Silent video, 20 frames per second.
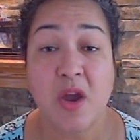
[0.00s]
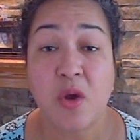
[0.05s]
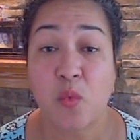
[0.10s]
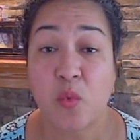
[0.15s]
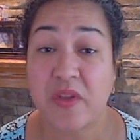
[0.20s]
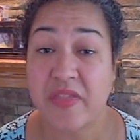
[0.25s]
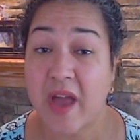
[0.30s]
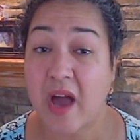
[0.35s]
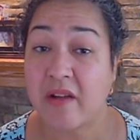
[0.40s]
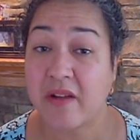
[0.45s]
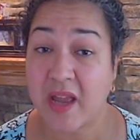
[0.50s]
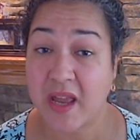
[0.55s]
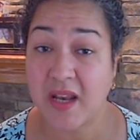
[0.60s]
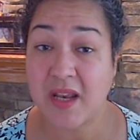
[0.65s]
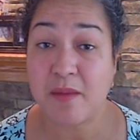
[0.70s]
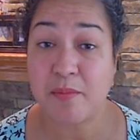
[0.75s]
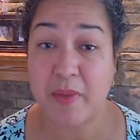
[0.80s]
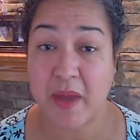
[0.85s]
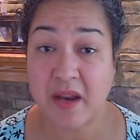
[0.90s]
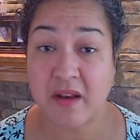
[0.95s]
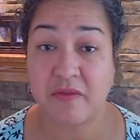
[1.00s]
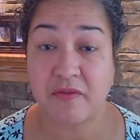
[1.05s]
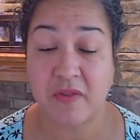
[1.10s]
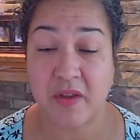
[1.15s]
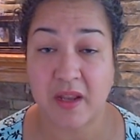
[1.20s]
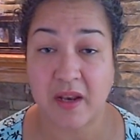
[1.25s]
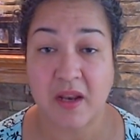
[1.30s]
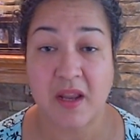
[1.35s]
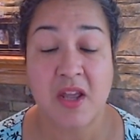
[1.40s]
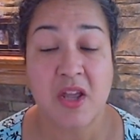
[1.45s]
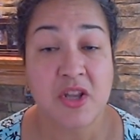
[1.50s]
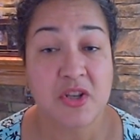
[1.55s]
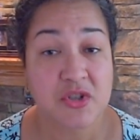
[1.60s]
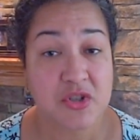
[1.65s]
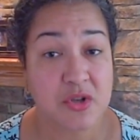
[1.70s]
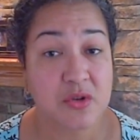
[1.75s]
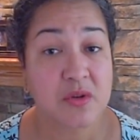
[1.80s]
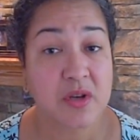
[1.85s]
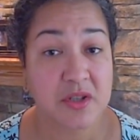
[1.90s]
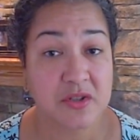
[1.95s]
without any benefit
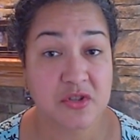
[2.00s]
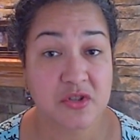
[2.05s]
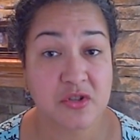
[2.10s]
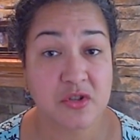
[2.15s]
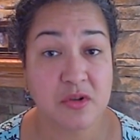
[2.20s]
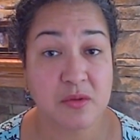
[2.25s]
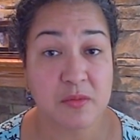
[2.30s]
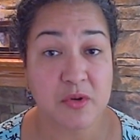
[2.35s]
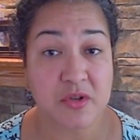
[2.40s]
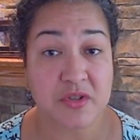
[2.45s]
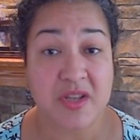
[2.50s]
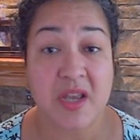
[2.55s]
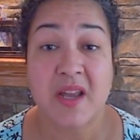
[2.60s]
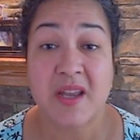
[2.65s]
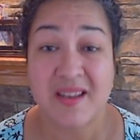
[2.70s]
to consumers,